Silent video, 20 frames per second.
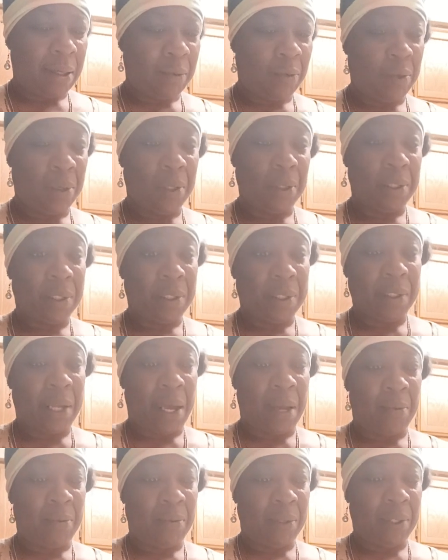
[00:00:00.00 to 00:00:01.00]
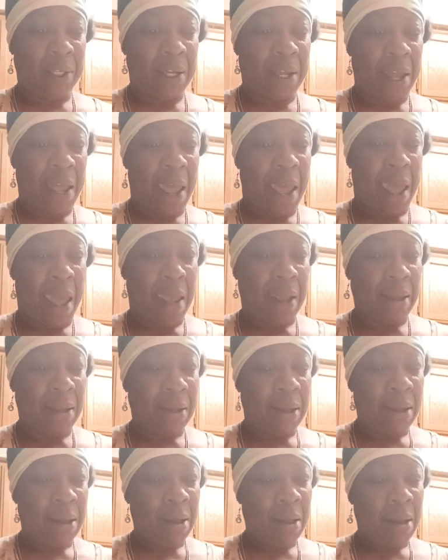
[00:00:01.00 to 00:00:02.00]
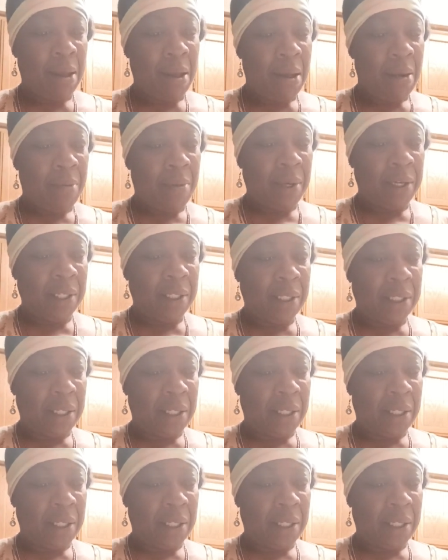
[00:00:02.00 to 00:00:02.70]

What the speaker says: Well, it's not really a hack, but it's